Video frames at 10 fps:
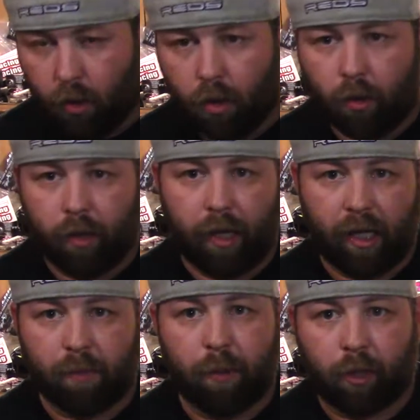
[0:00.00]
the
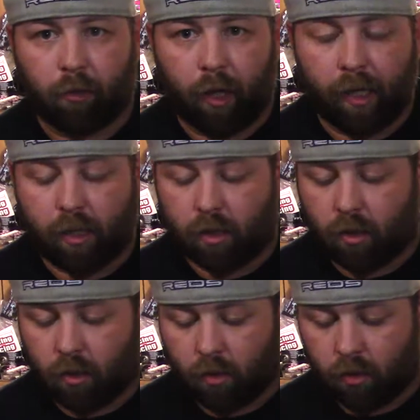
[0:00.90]
next big
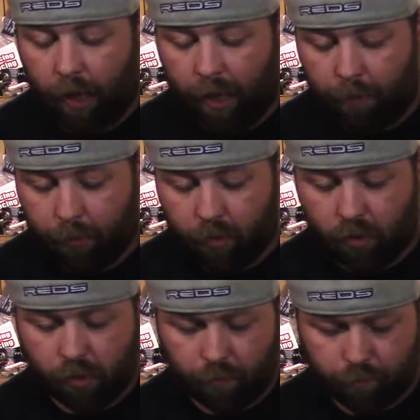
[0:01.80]
race happens.